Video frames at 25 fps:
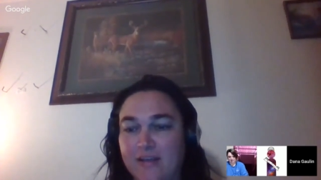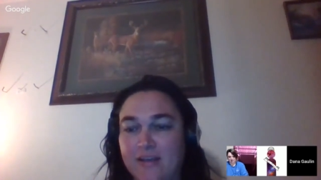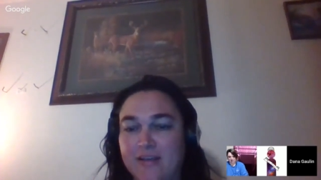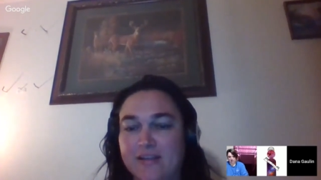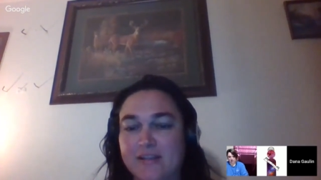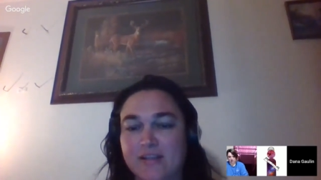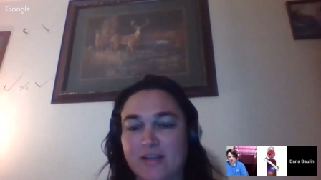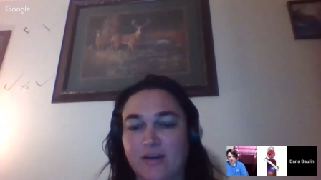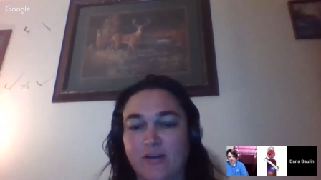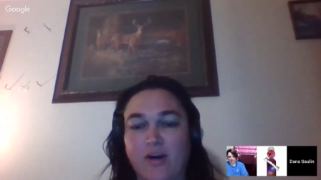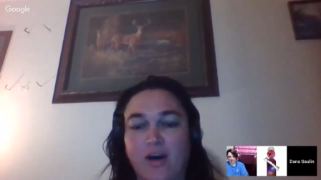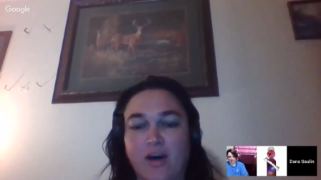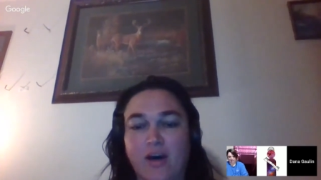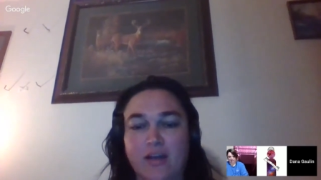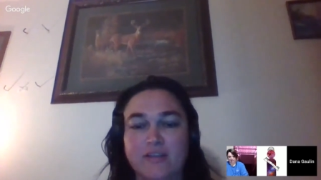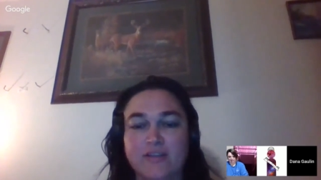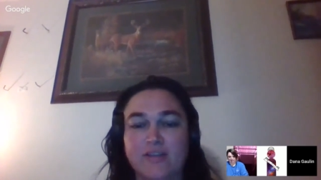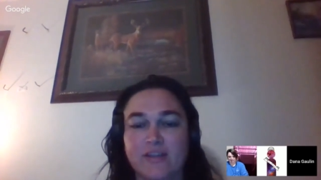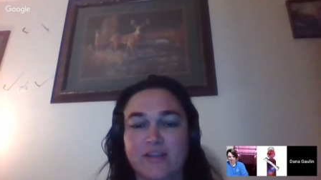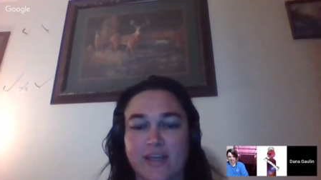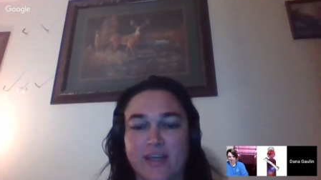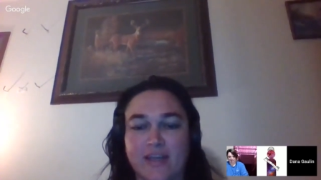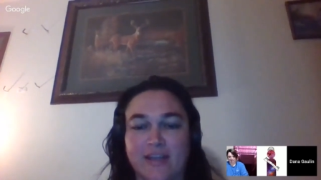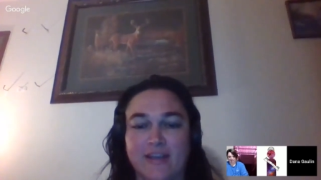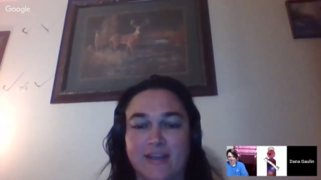So I'll do
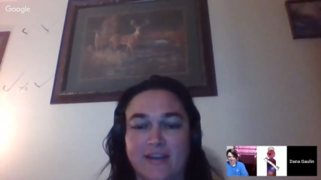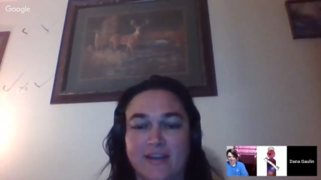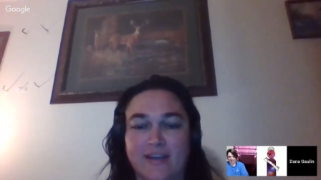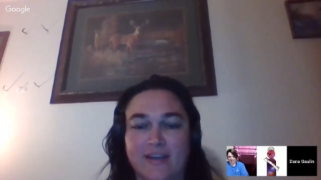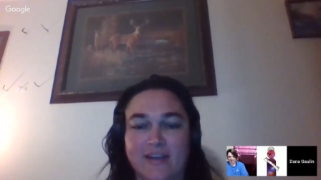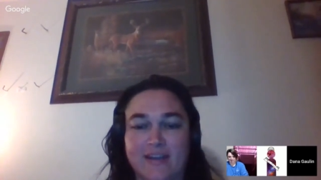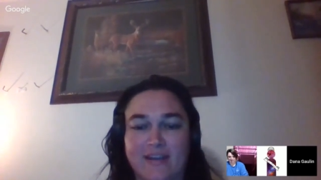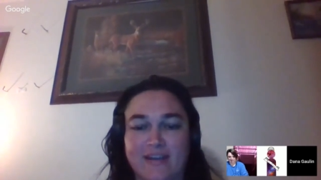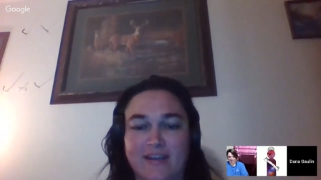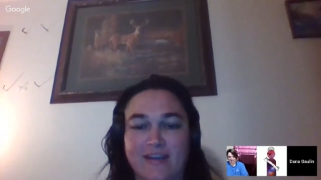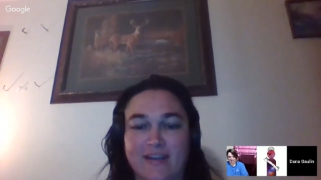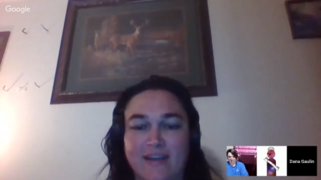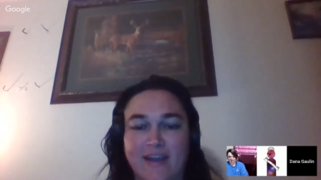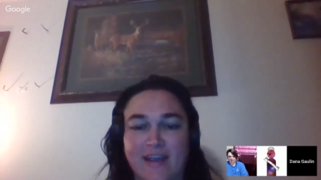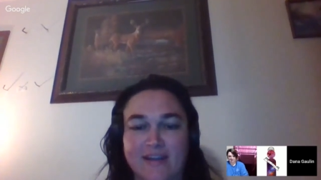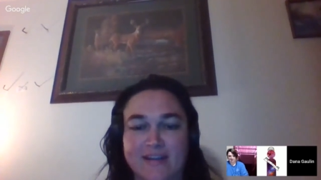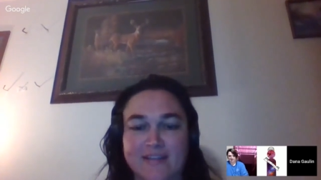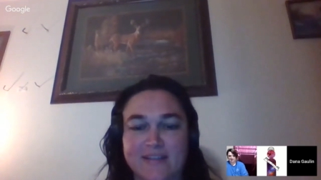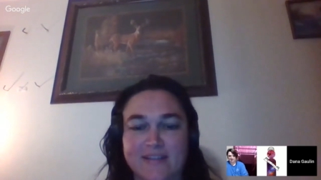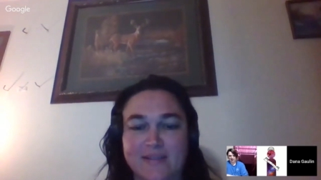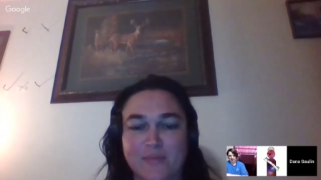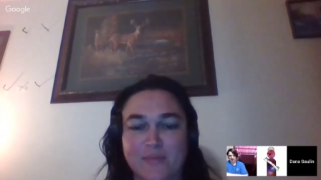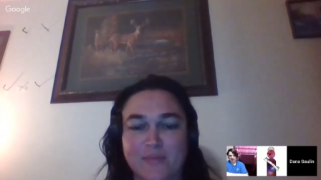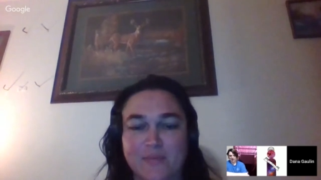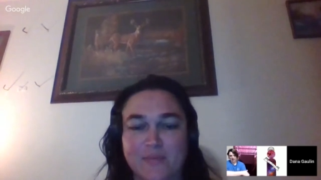that
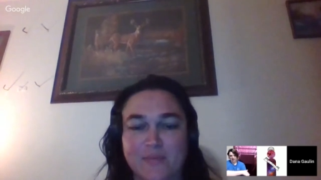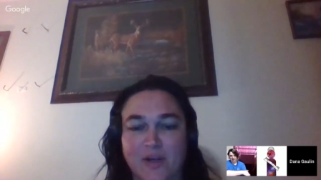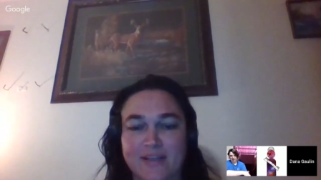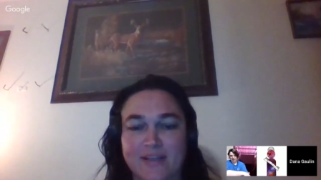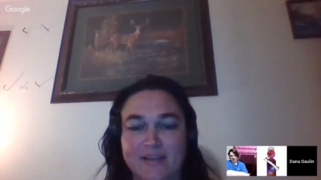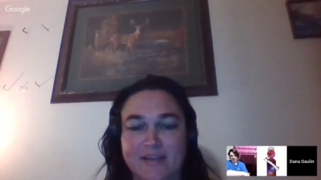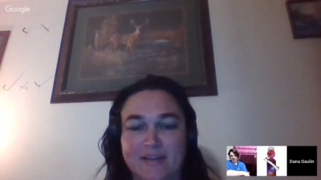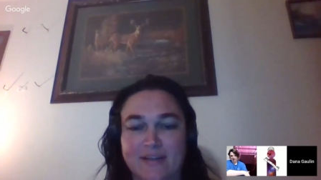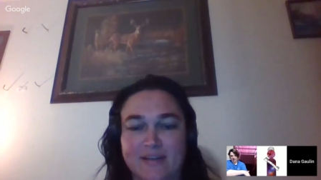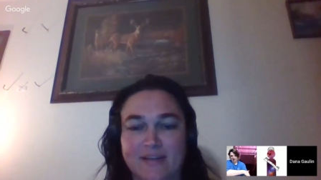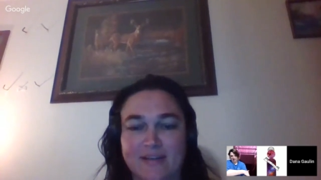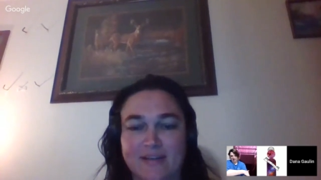next sprint.